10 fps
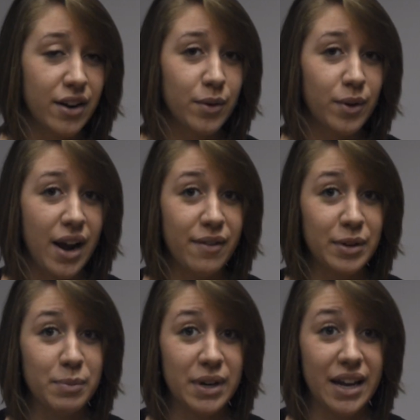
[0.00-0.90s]
Center, we're
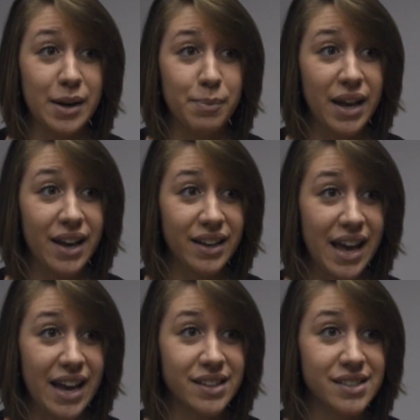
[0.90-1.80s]
having banana
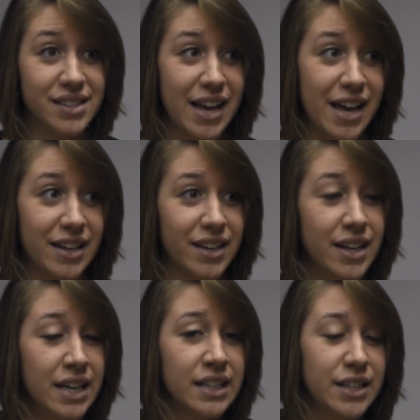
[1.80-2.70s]
pancakes and
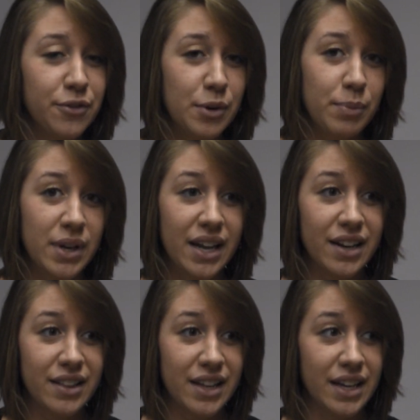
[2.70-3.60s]
different
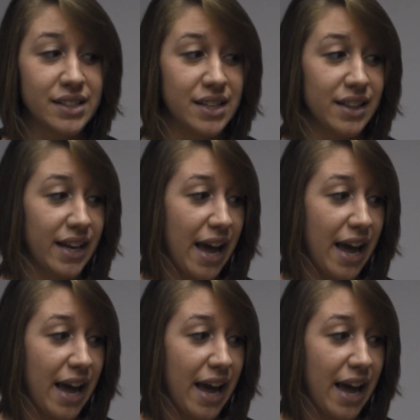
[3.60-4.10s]
banana things in the